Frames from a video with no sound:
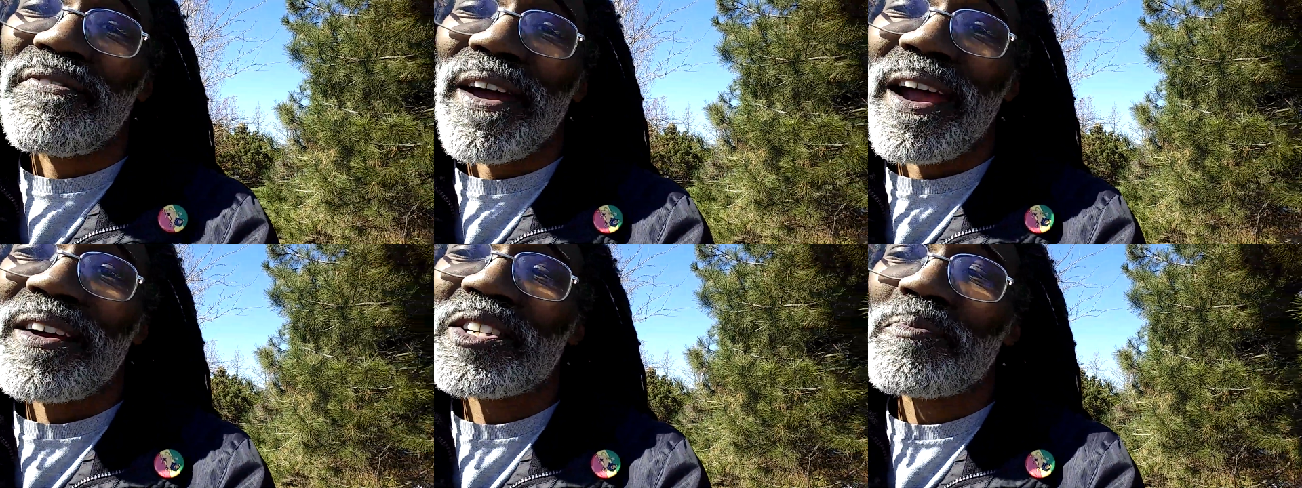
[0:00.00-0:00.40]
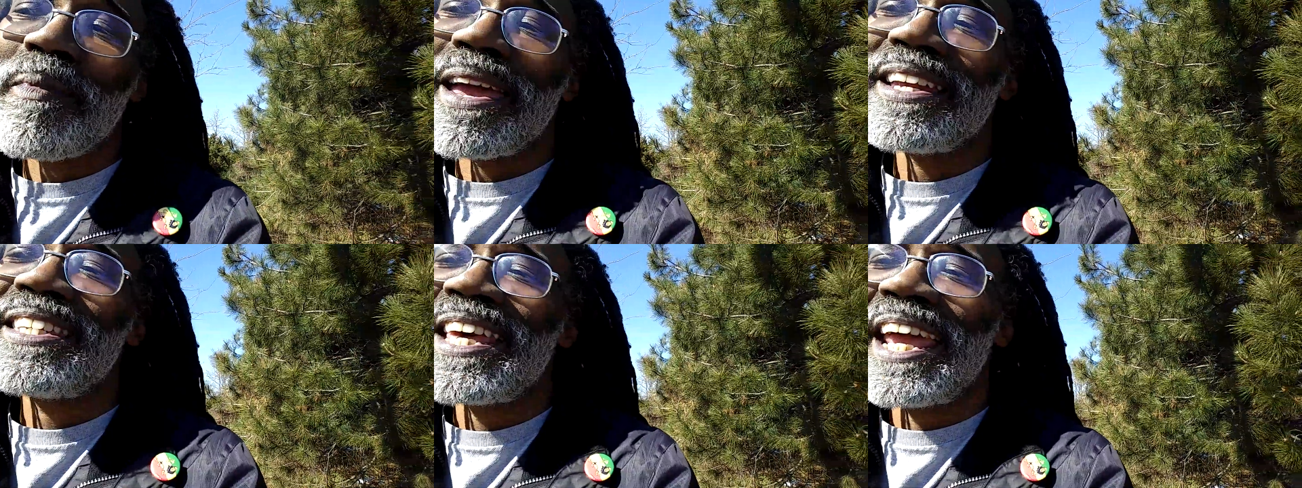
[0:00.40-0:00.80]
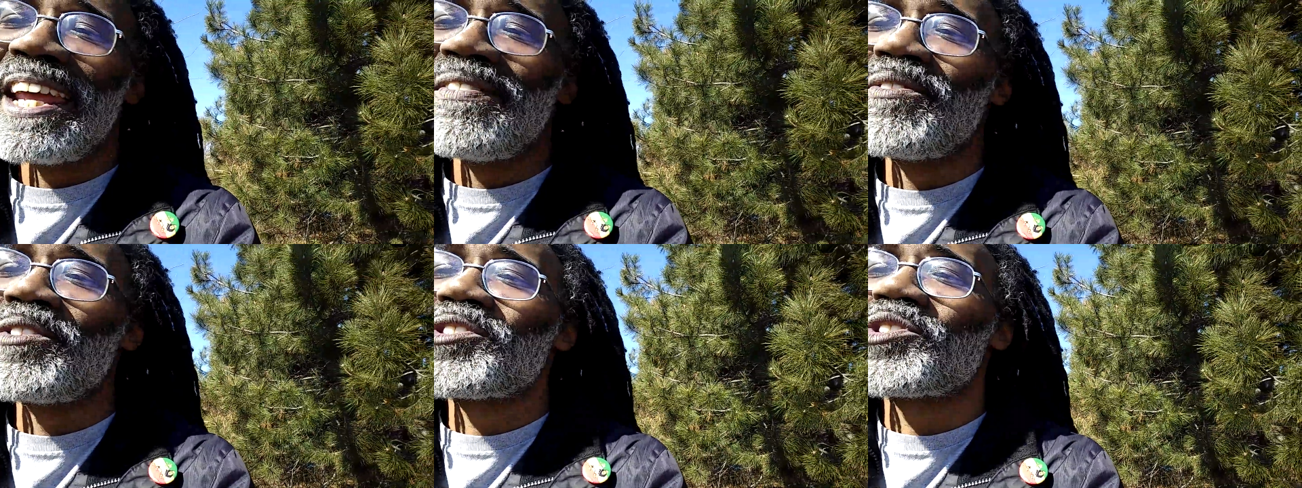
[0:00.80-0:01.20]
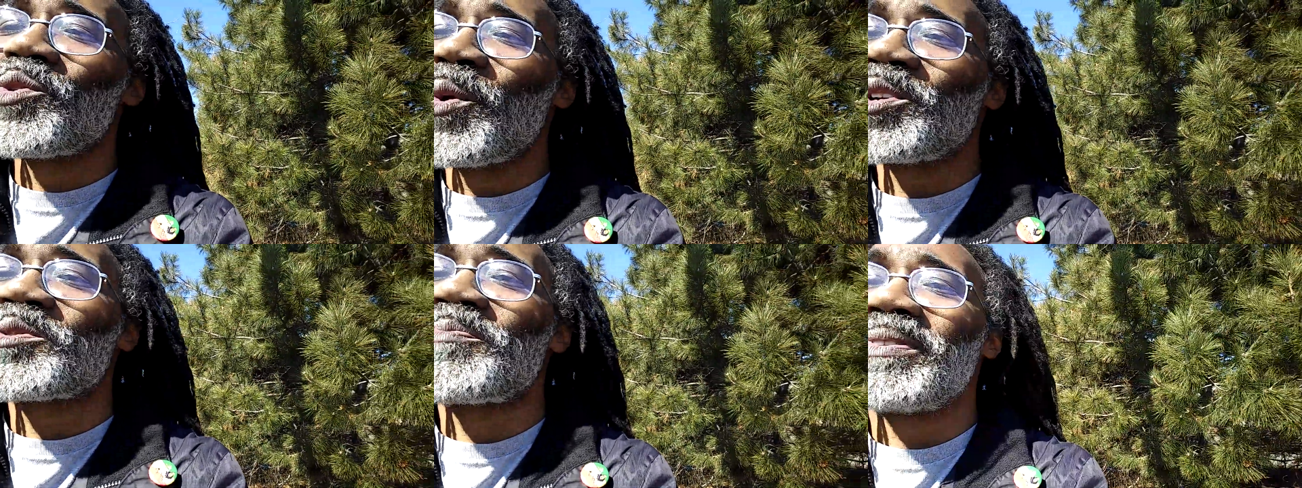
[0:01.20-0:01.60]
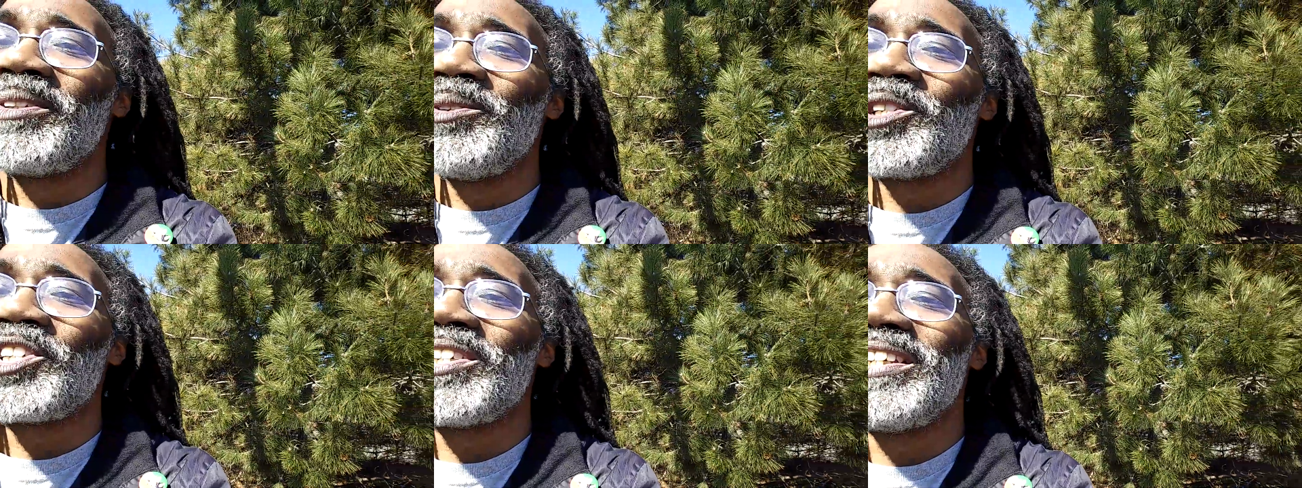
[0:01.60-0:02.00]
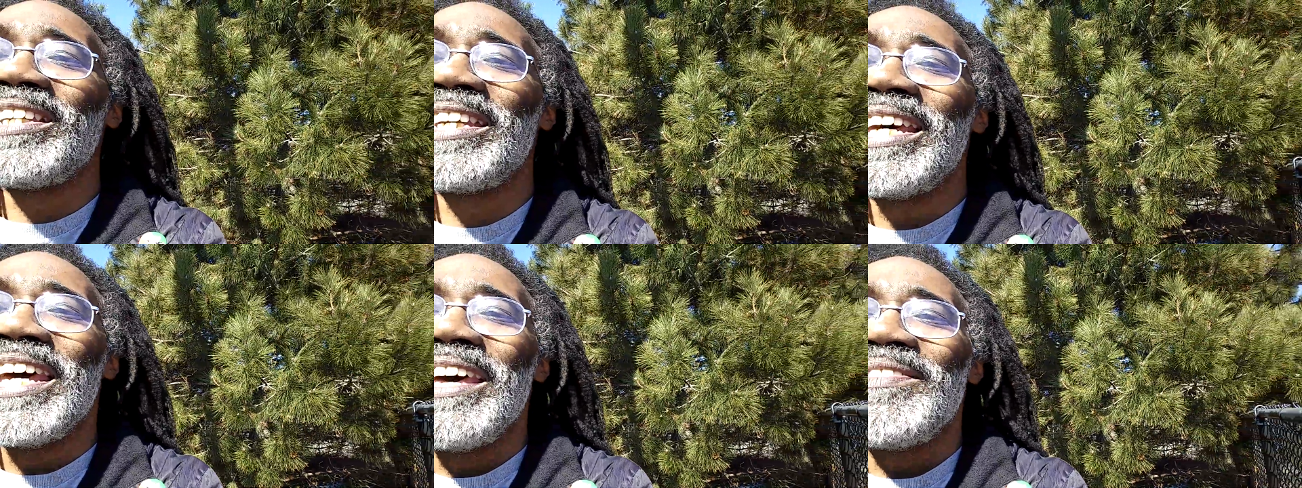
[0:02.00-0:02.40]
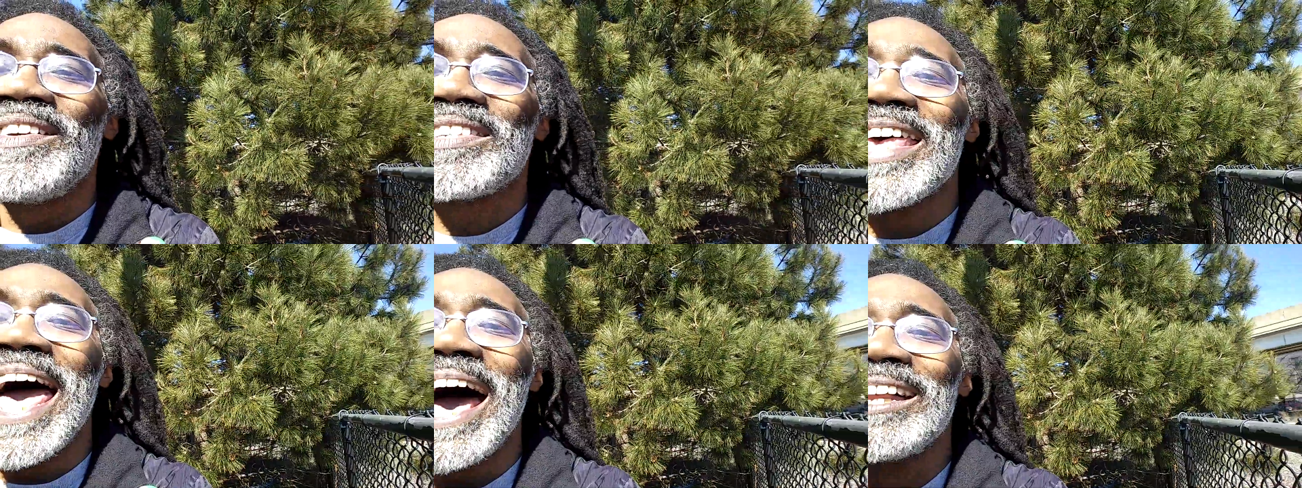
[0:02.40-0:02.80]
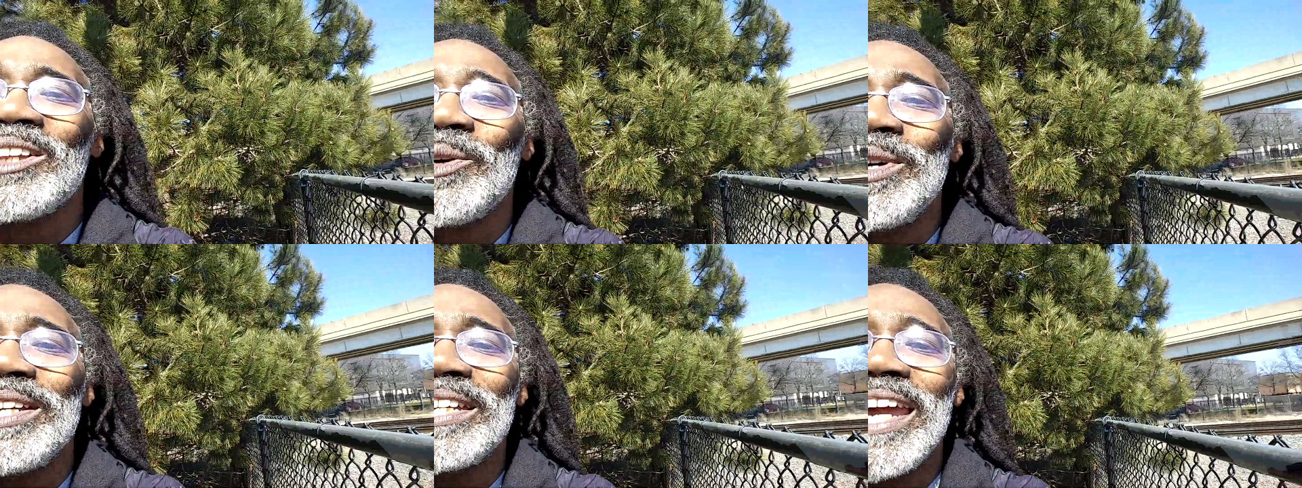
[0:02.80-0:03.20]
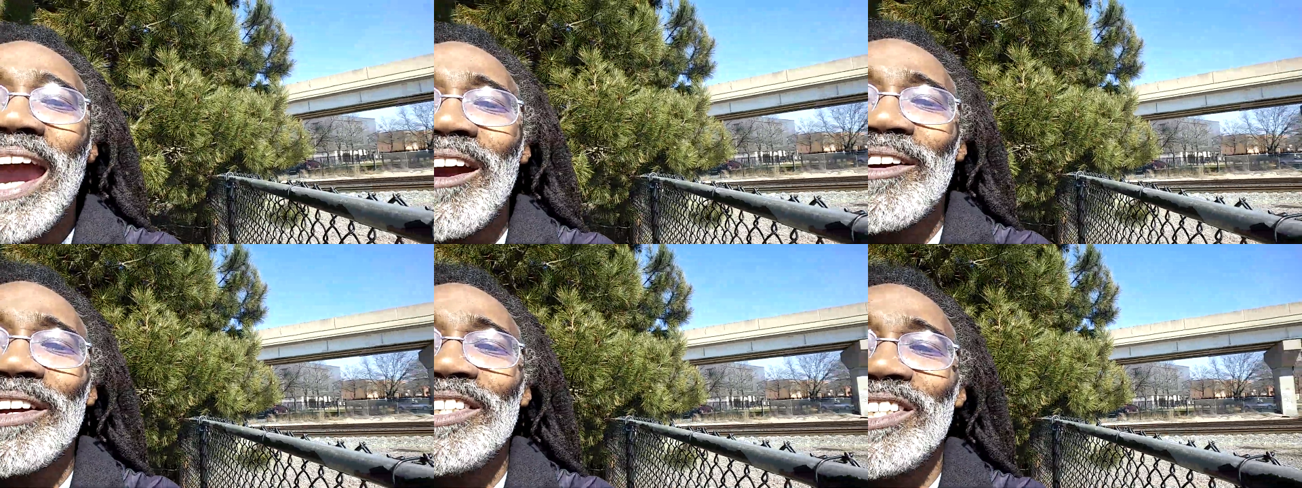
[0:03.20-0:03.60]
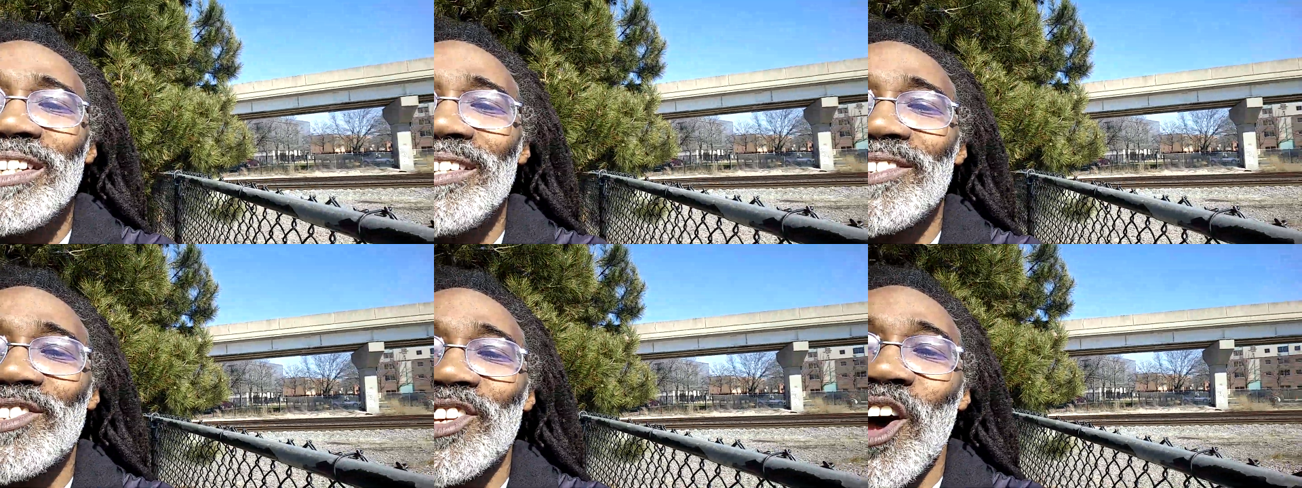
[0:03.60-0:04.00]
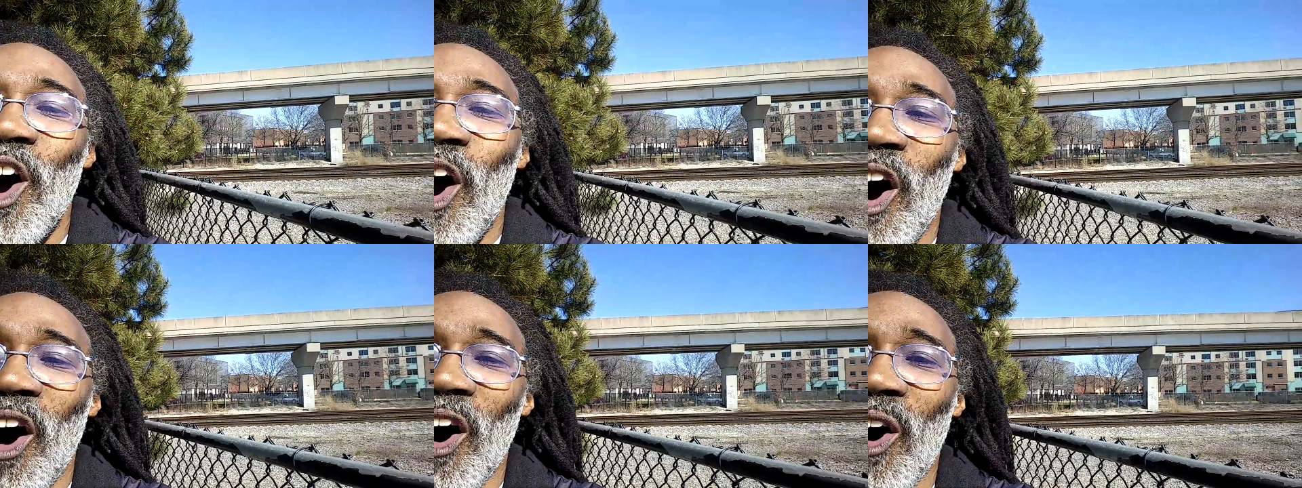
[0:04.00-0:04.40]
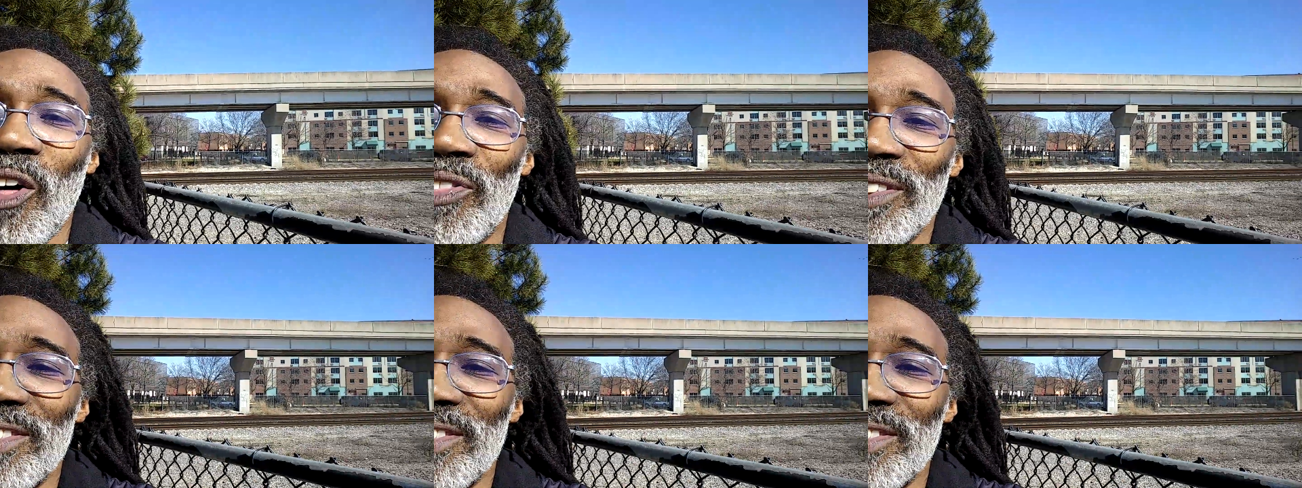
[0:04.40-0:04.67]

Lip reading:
No face is visible, so there are no lips to read.